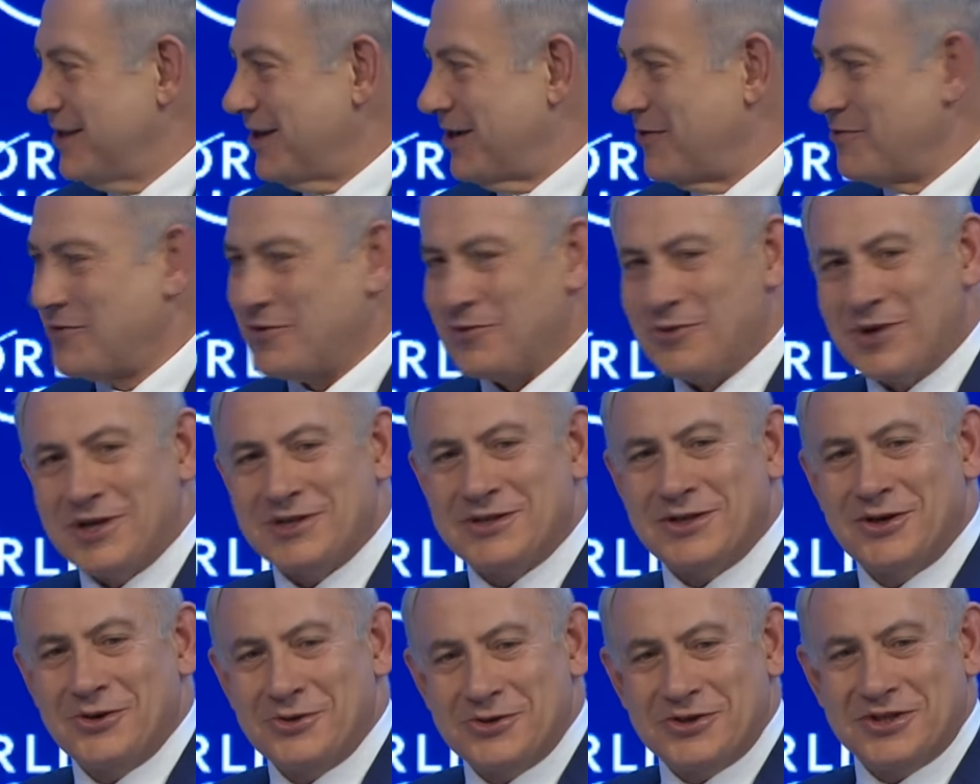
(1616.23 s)
of the
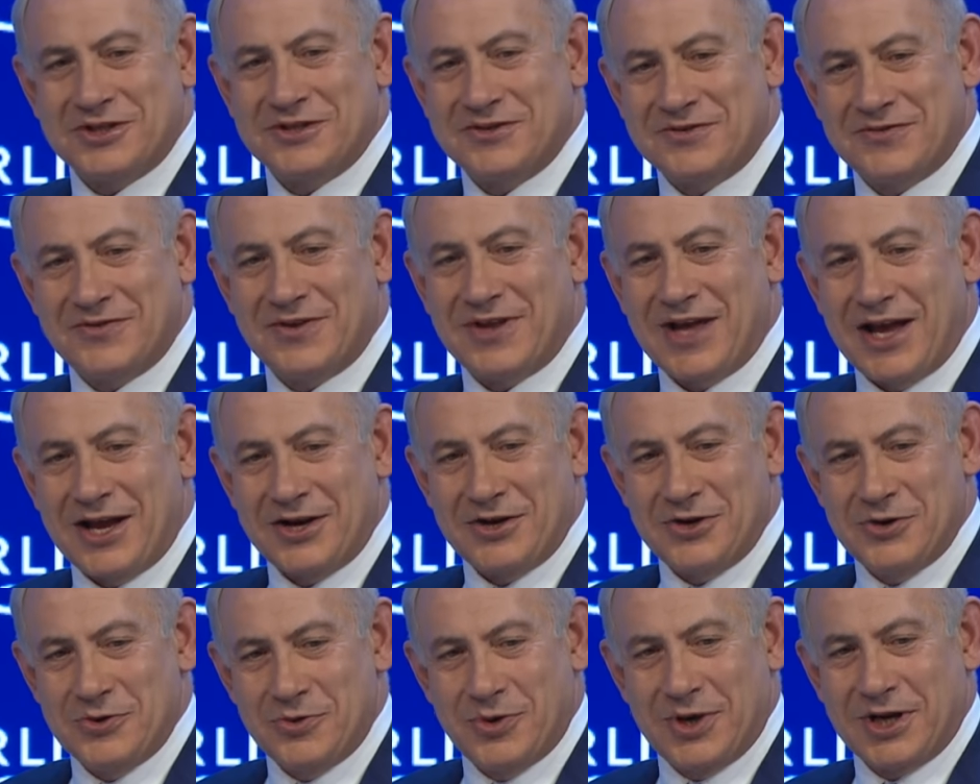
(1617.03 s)
resolutions of
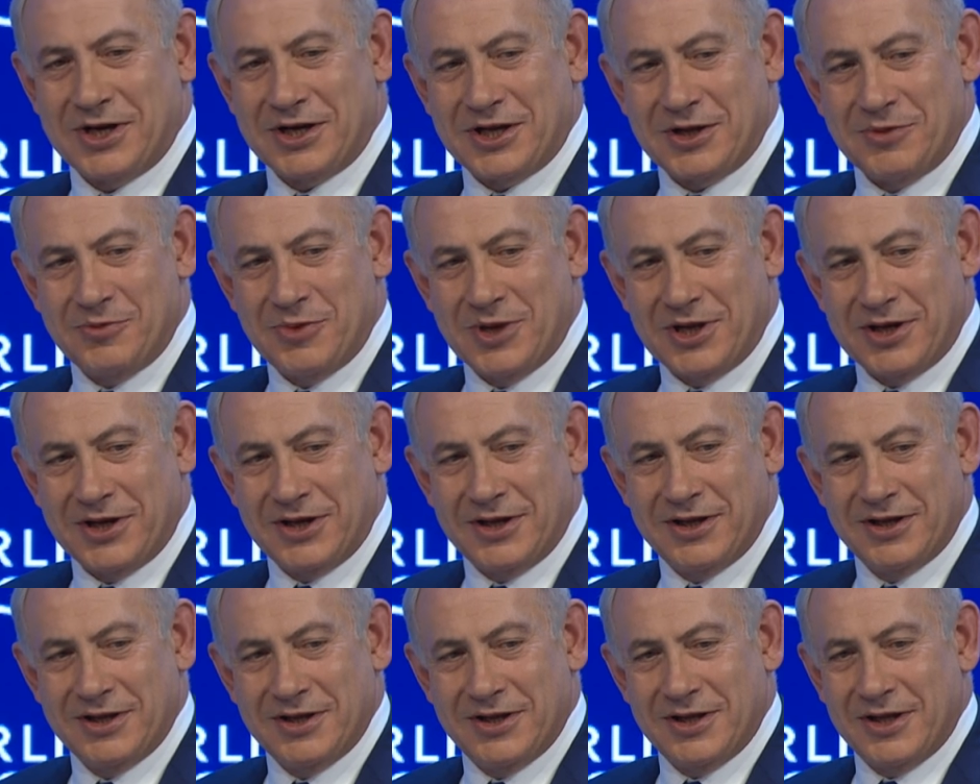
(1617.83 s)
that UN
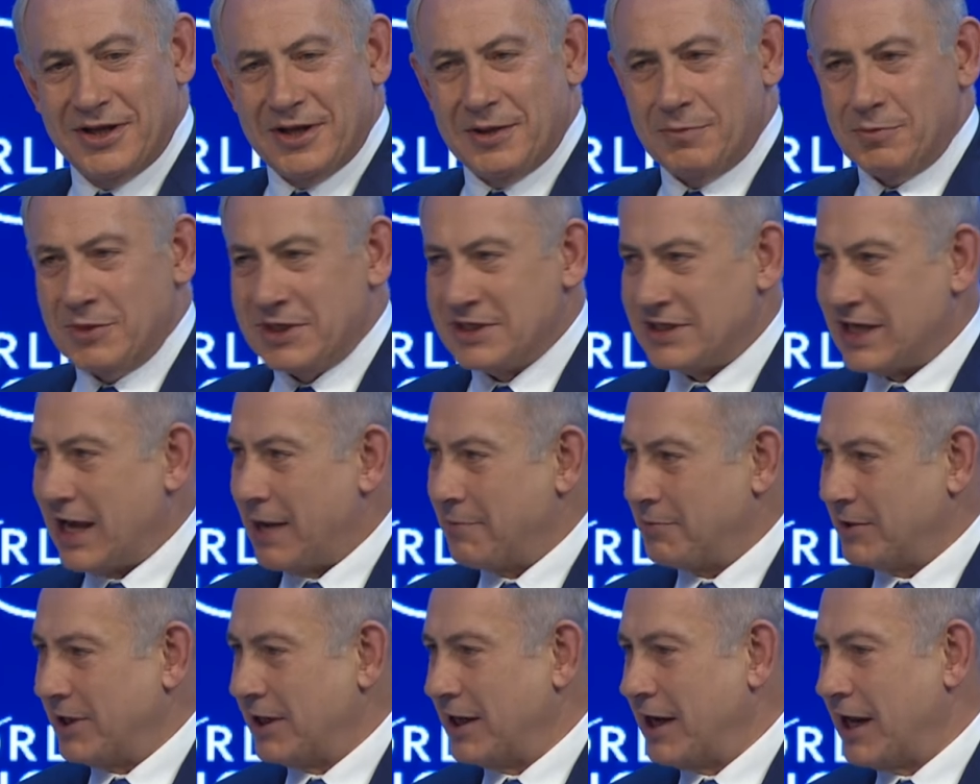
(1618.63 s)
committee,
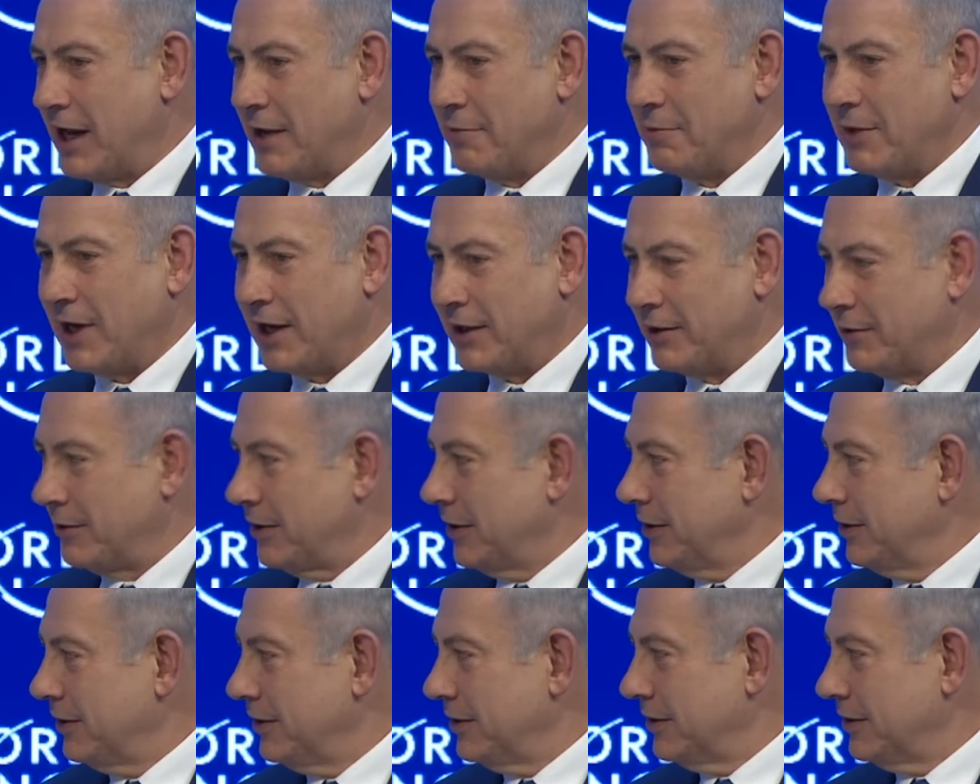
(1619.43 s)
misaptly named, by the way,